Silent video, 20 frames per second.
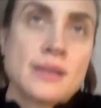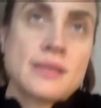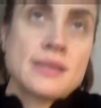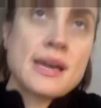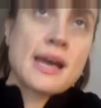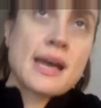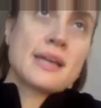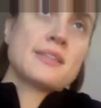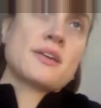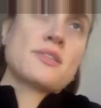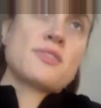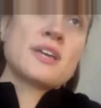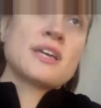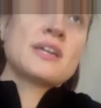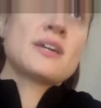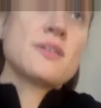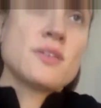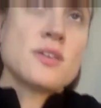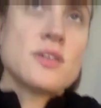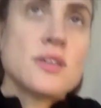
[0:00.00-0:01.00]
yeah, and I
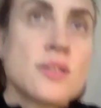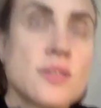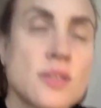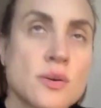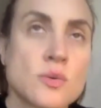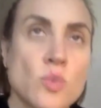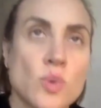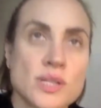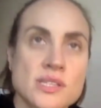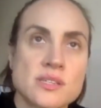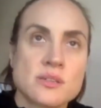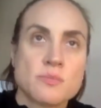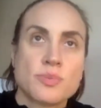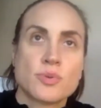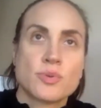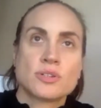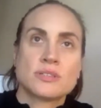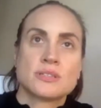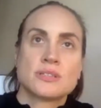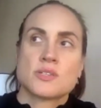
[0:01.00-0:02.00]
think what's
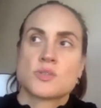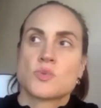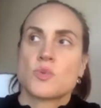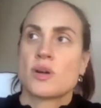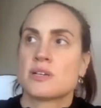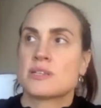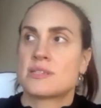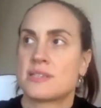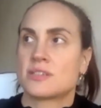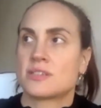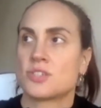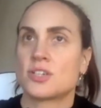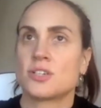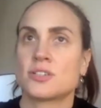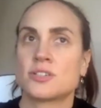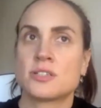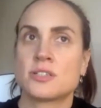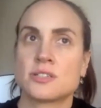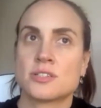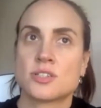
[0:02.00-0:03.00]
important as well is that
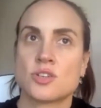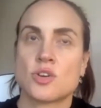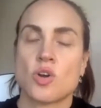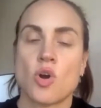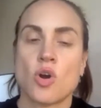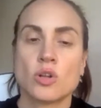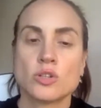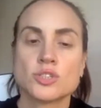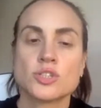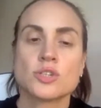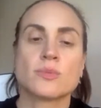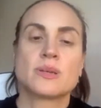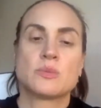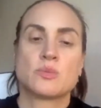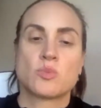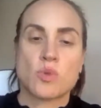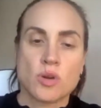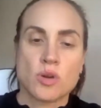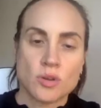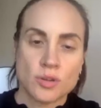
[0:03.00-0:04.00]
journals also
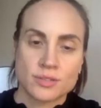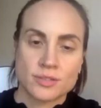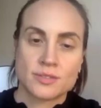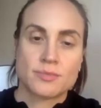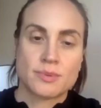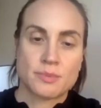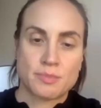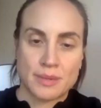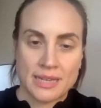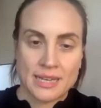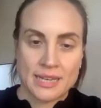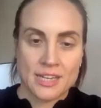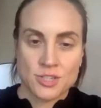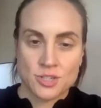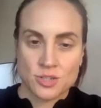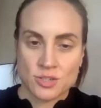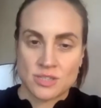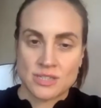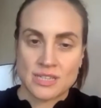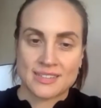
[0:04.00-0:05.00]
reward
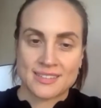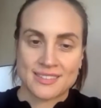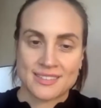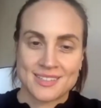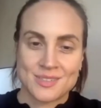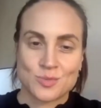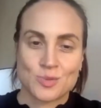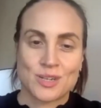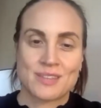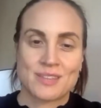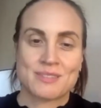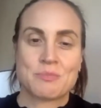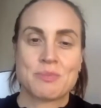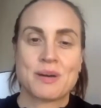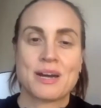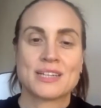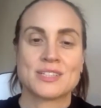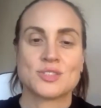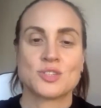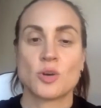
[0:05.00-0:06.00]
replication studies, where in the
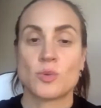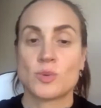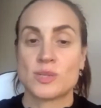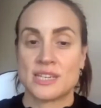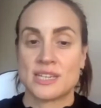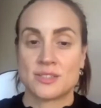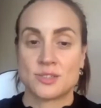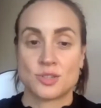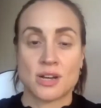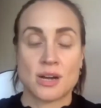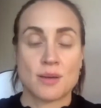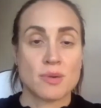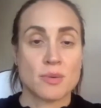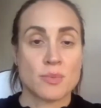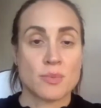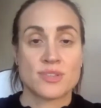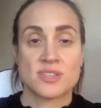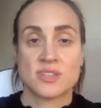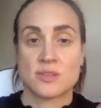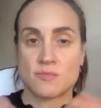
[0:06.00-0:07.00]
past you always had to come
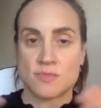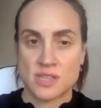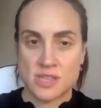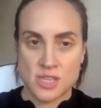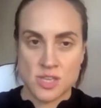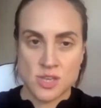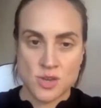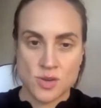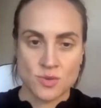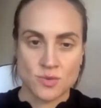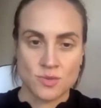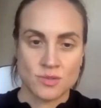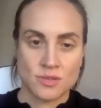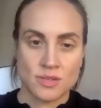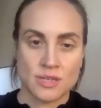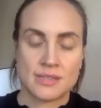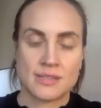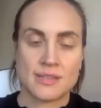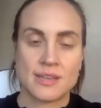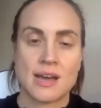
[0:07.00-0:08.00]
up with something new.
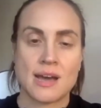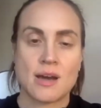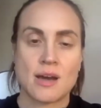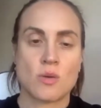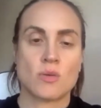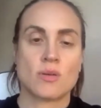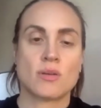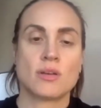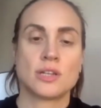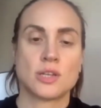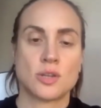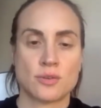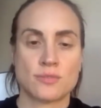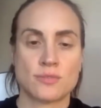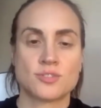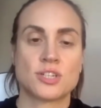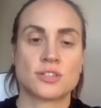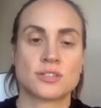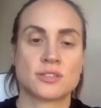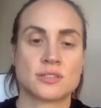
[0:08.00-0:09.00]
And now a lot
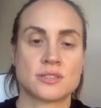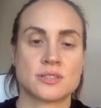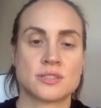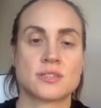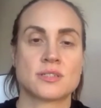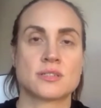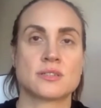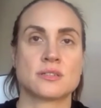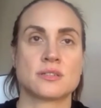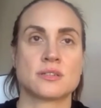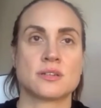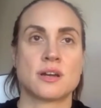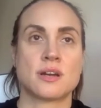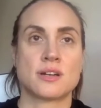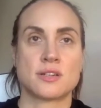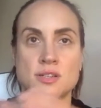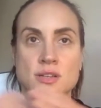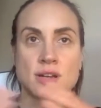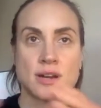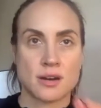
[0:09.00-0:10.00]
of journals
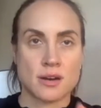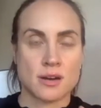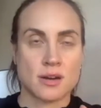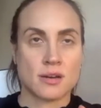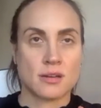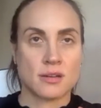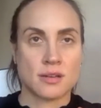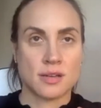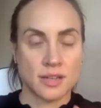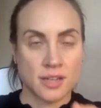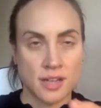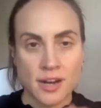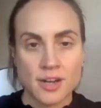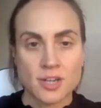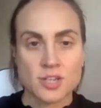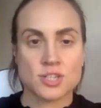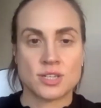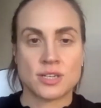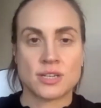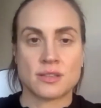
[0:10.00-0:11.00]
are, are
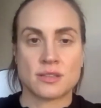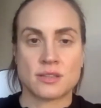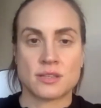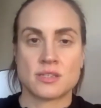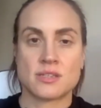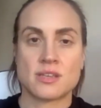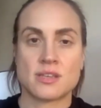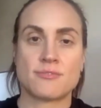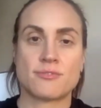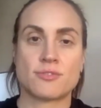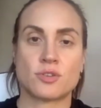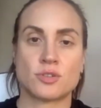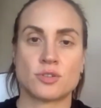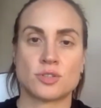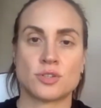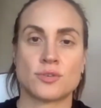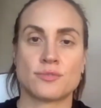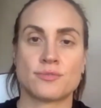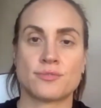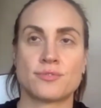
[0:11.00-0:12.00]
encouraging this effort
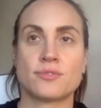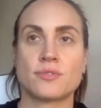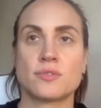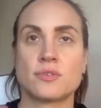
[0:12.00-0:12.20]
of